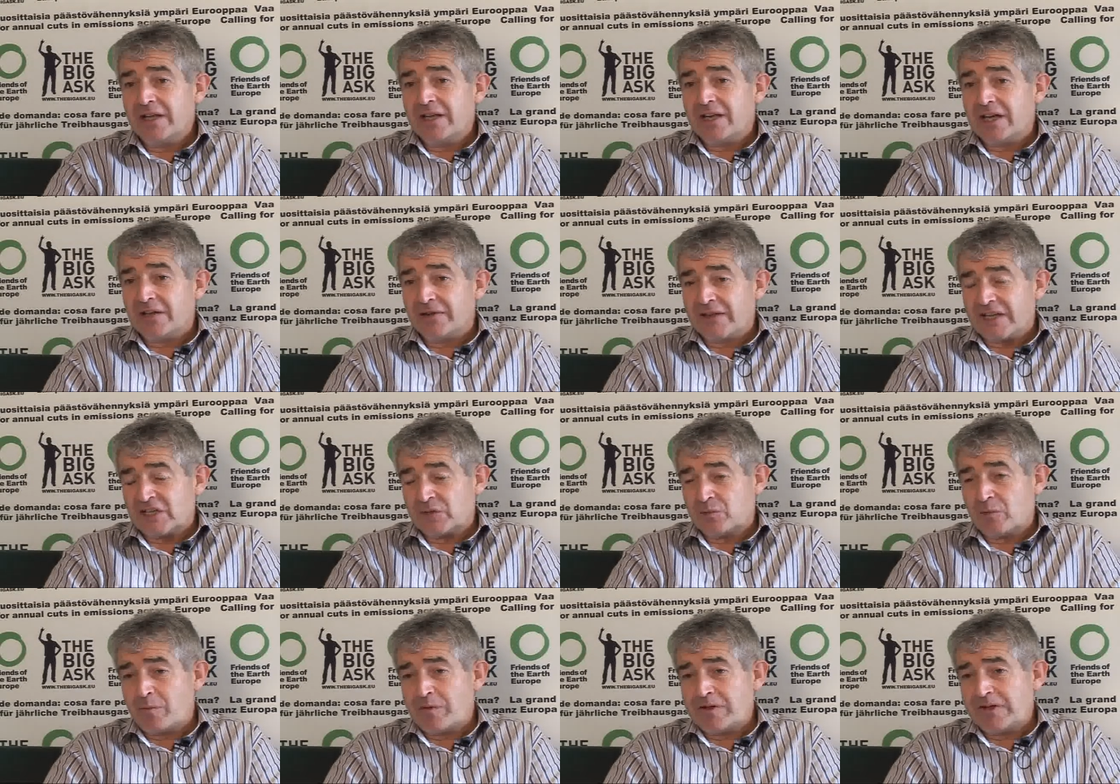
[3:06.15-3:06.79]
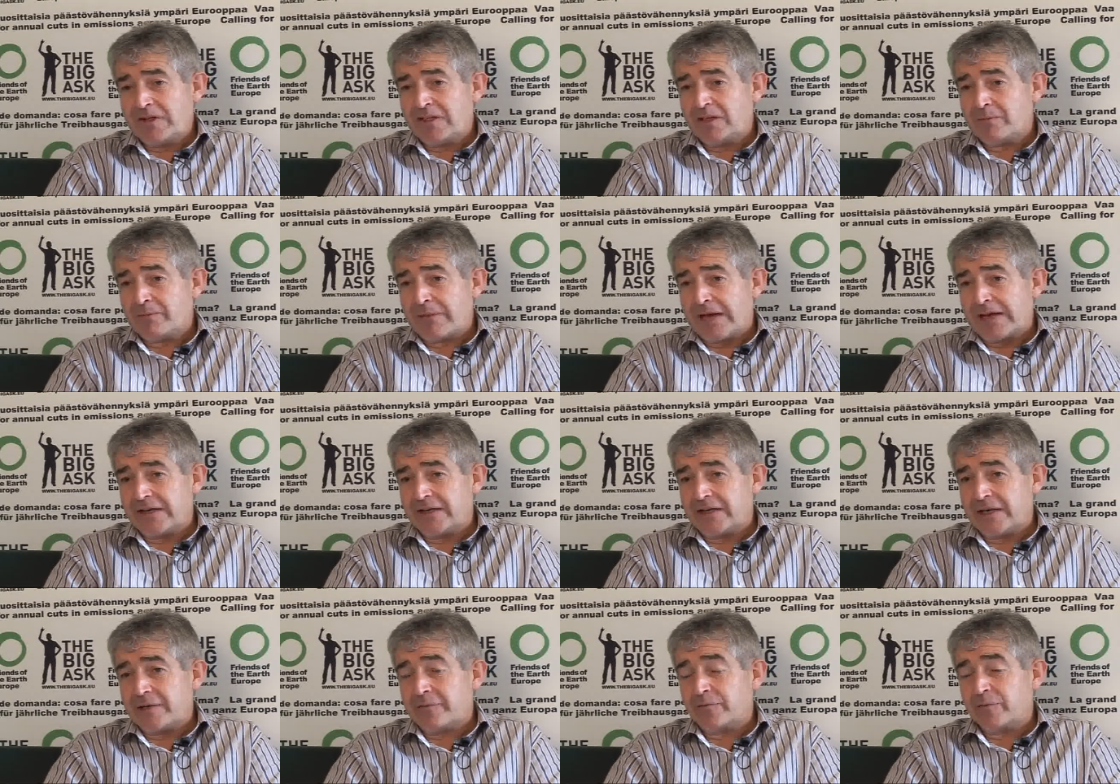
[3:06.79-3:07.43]
And that's where we need the
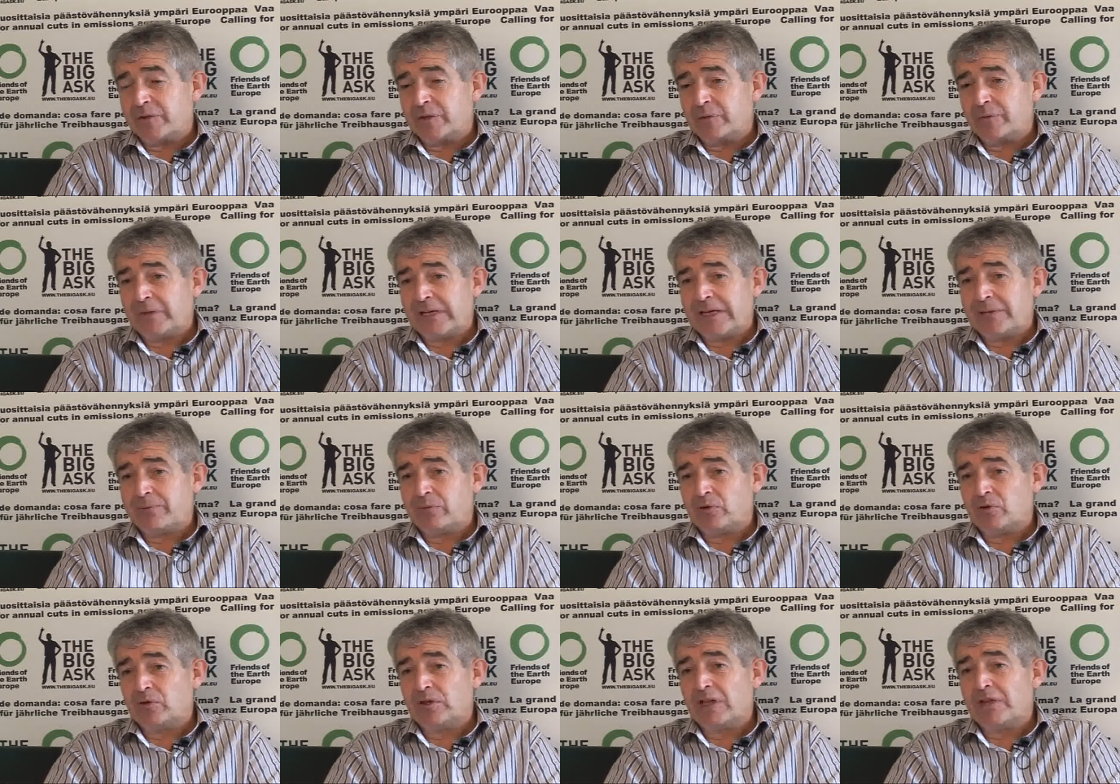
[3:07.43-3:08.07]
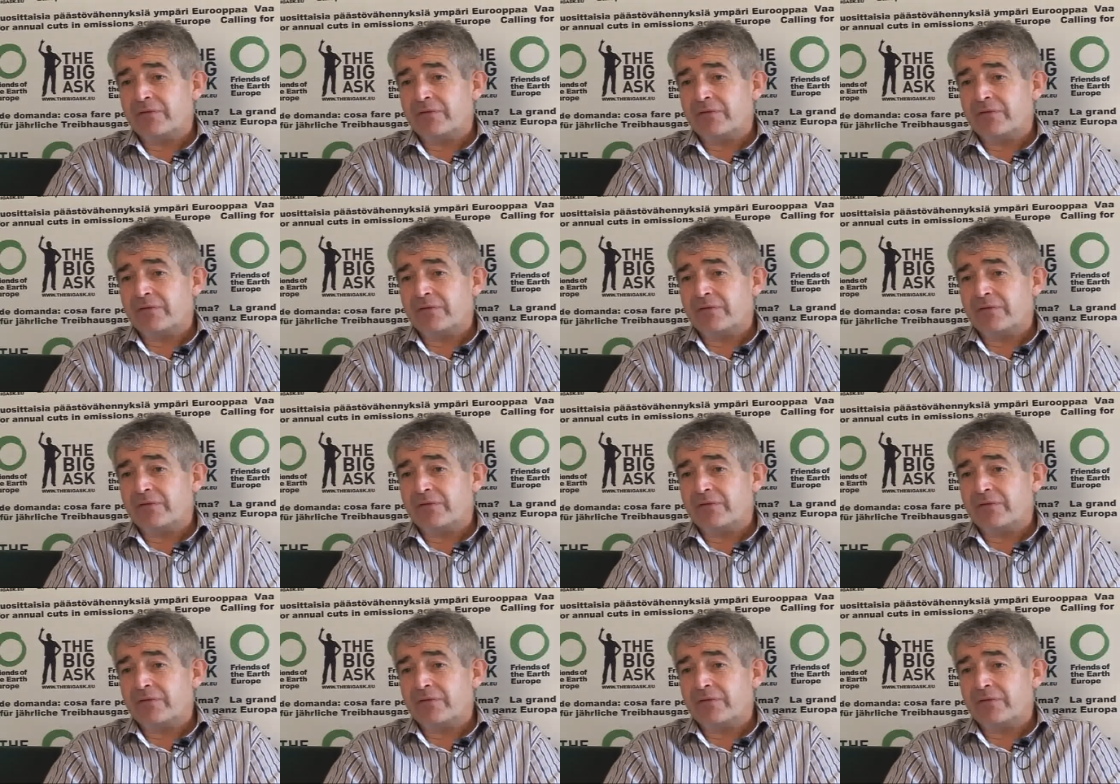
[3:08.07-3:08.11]
mandate from the people,